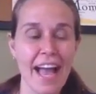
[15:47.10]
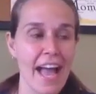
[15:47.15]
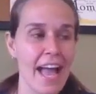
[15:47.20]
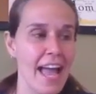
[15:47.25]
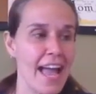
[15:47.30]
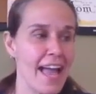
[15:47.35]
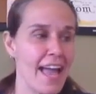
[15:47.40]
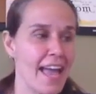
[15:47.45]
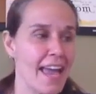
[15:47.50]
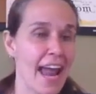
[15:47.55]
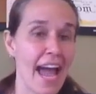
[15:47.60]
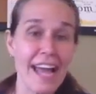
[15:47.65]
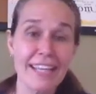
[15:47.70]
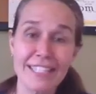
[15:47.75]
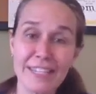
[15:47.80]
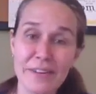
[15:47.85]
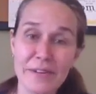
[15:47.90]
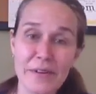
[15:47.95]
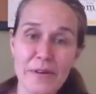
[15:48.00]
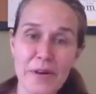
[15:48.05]
in high
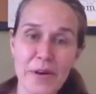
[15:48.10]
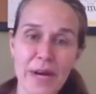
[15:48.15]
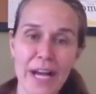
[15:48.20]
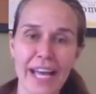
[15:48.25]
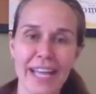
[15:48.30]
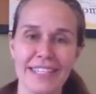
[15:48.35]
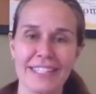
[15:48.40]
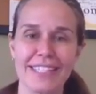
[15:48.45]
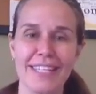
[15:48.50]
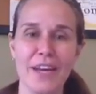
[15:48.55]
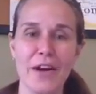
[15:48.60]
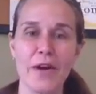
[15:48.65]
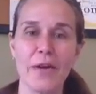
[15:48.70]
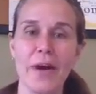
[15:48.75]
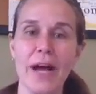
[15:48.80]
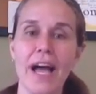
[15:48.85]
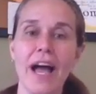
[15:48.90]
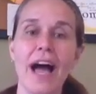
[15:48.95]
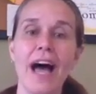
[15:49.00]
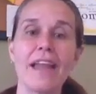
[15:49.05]
school, and so
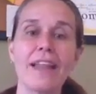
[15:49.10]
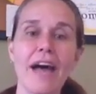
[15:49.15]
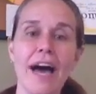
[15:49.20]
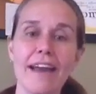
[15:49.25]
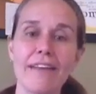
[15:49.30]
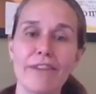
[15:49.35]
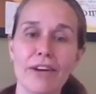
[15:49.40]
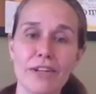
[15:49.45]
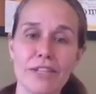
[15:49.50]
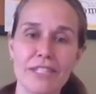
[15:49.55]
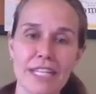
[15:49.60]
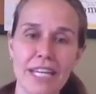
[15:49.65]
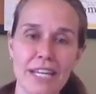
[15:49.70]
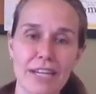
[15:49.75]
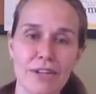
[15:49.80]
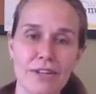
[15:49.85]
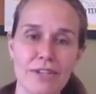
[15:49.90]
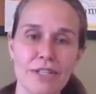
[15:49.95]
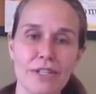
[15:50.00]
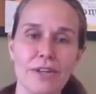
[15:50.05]
a lot of our
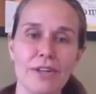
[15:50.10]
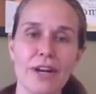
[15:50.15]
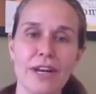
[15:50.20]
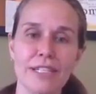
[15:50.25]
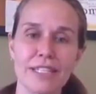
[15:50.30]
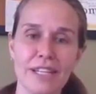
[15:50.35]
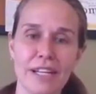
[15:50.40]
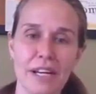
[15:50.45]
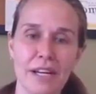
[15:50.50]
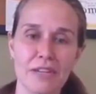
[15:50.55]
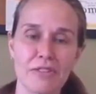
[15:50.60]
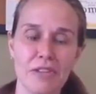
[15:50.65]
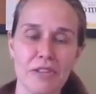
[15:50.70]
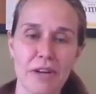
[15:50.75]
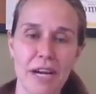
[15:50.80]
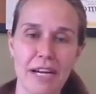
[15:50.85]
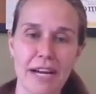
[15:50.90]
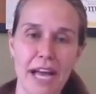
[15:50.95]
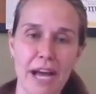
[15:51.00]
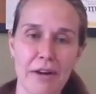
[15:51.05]
seniors across the country
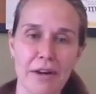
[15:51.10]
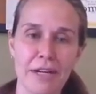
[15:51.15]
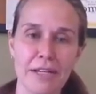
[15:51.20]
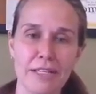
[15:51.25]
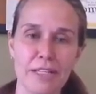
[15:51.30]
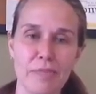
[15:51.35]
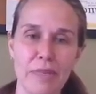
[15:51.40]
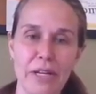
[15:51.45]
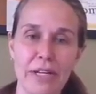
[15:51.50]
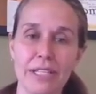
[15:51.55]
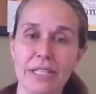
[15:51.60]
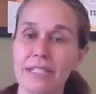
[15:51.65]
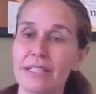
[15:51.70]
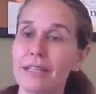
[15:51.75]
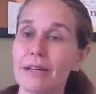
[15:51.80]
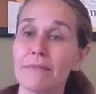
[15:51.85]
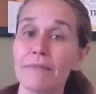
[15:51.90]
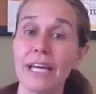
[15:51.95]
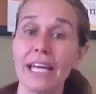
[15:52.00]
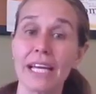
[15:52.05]
right now are experiencing
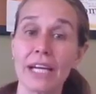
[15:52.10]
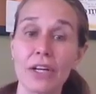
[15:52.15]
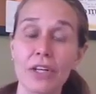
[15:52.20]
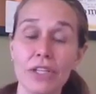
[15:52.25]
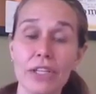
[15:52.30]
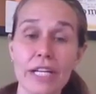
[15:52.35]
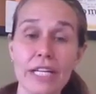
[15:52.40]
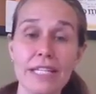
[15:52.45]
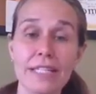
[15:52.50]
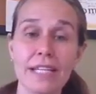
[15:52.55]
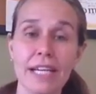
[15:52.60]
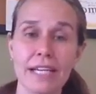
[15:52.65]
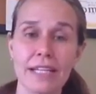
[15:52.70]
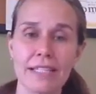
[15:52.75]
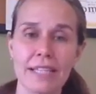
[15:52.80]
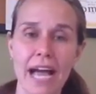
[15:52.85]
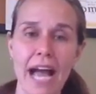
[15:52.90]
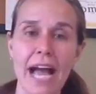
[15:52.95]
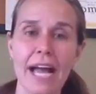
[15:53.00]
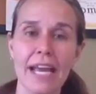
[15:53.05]
some increased
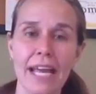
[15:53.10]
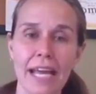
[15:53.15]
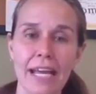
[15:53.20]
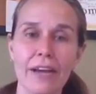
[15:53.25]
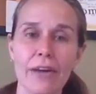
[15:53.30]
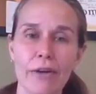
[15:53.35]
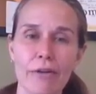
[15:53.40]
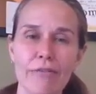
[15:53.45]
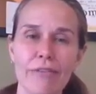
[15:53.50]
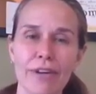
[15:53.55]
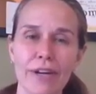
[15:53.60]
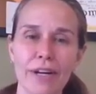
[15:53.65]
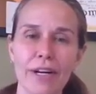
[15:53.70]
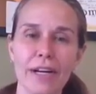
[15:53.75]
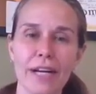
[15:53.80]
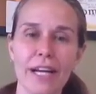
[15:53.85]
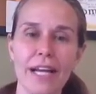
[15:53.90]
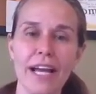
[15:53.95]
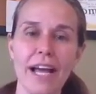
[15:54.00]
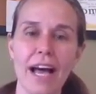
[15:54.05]
anxiety
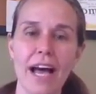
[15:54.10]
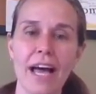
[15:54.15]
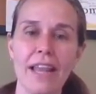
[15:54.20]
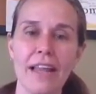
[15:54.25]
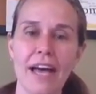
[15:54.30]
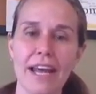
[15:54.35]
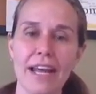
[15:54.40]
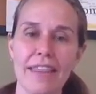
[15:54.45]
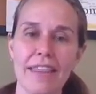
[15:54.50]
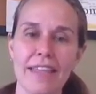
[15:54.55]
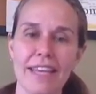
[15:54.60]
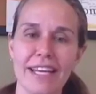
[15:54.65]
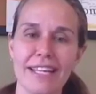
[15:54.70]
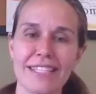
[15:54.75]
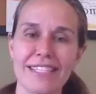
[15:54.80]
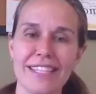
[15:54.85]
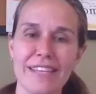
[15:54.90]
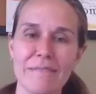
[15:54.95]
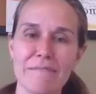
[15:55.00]
over a lot of things,